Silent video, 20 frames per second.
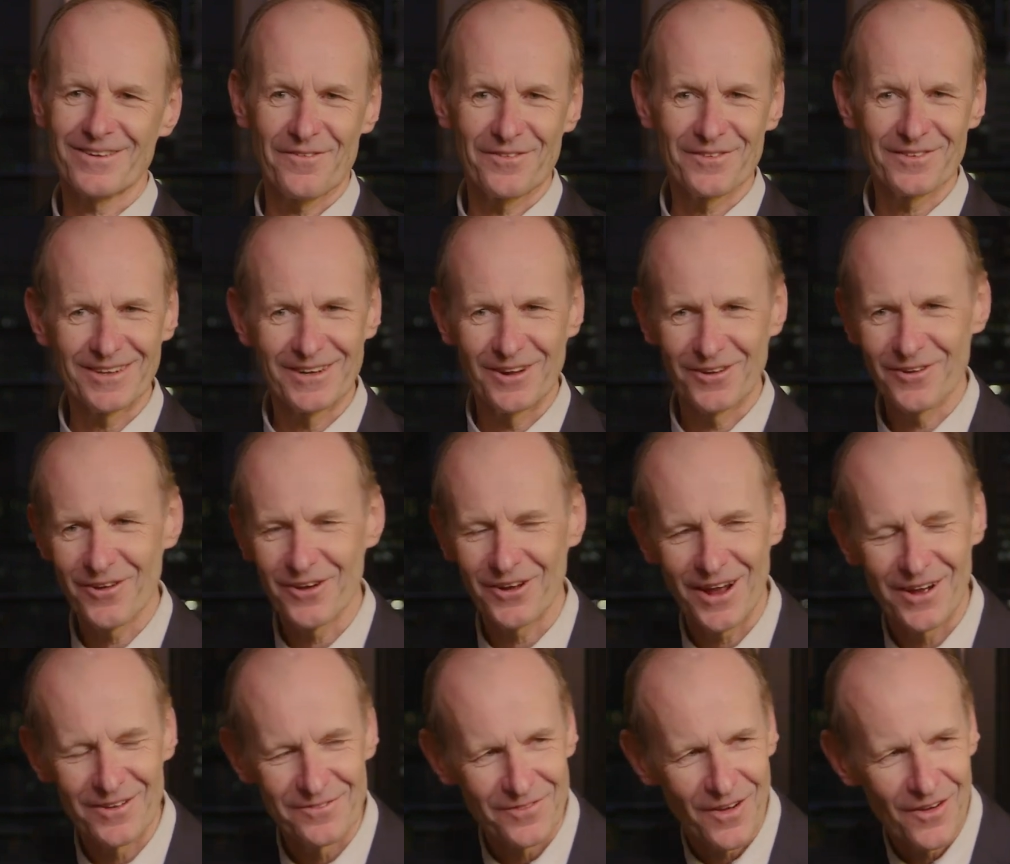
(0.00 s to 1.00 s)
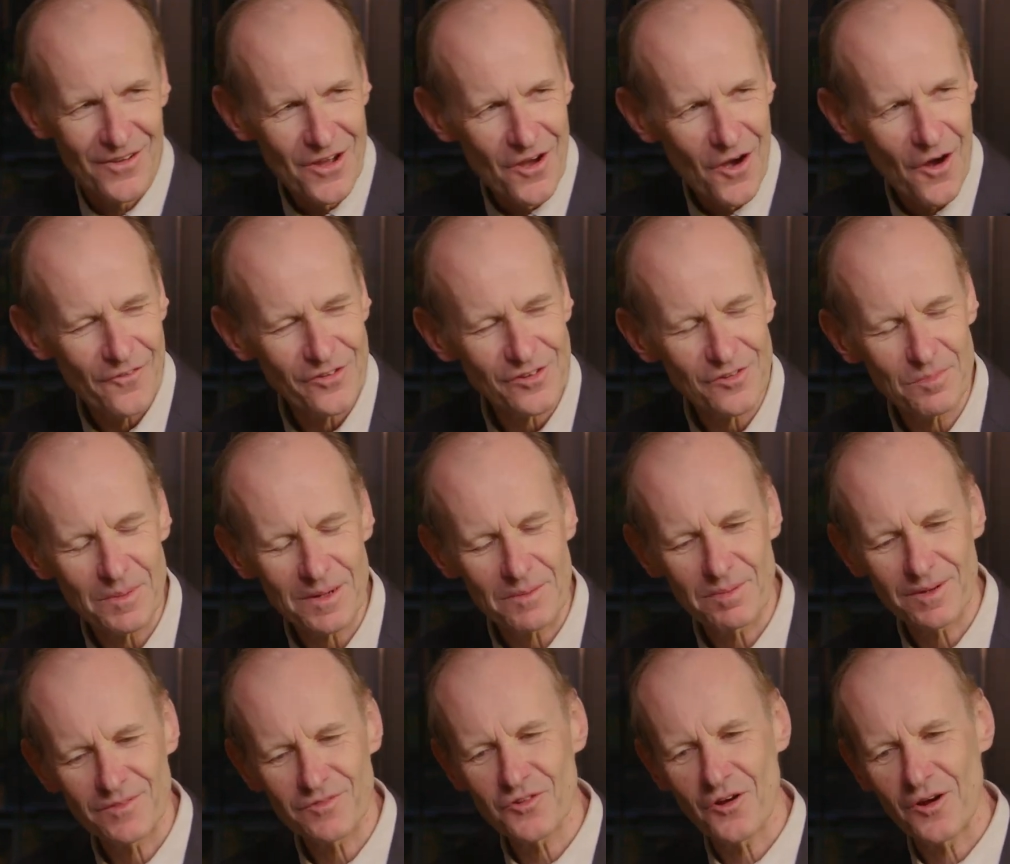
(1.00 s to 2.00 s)
seen a lot. I've obviously spent a
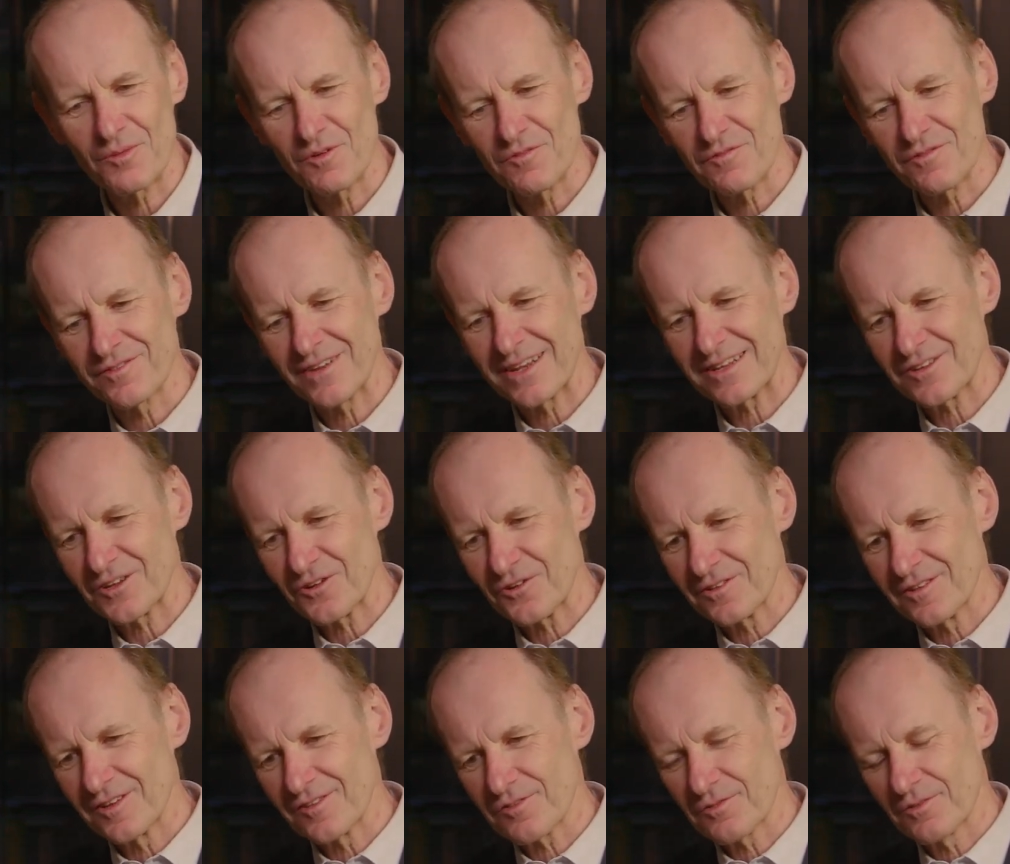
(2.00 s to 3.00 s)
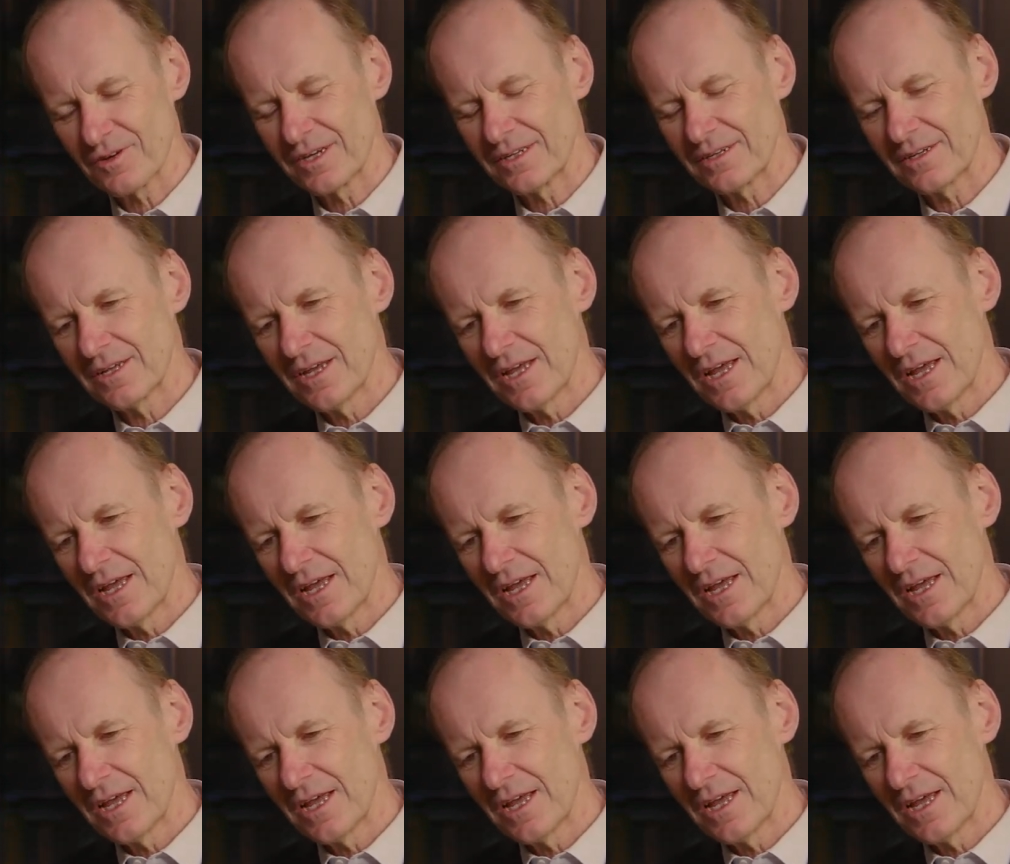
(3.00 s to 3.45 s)
bit of time reflecting on this, right?